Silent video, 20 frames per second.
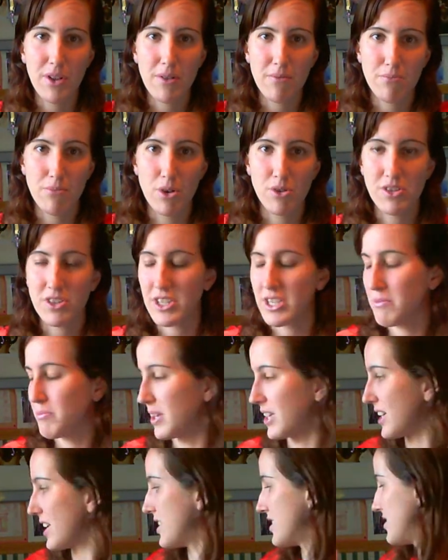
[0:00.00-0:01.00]
mostly
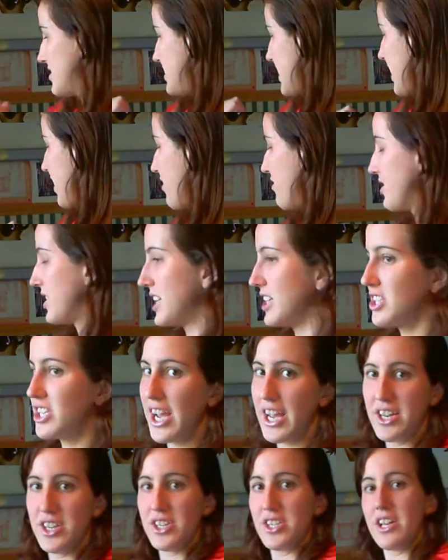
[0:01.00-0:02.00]
because they already
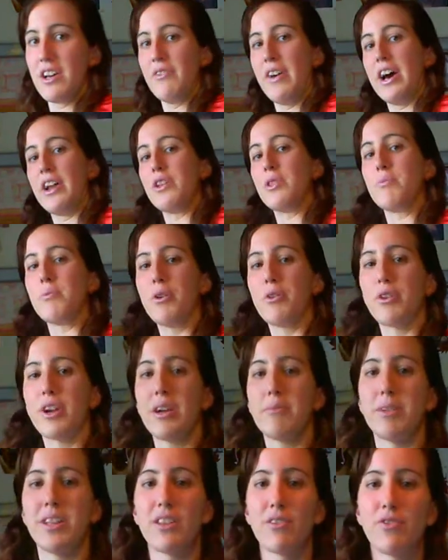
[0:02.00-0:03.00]
changed stuff out of the
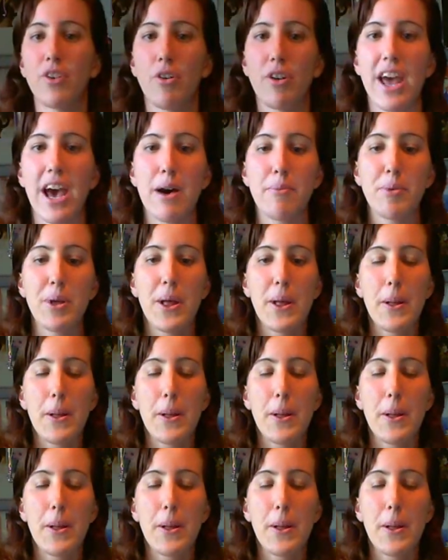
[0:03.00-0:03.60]
program in the phone app,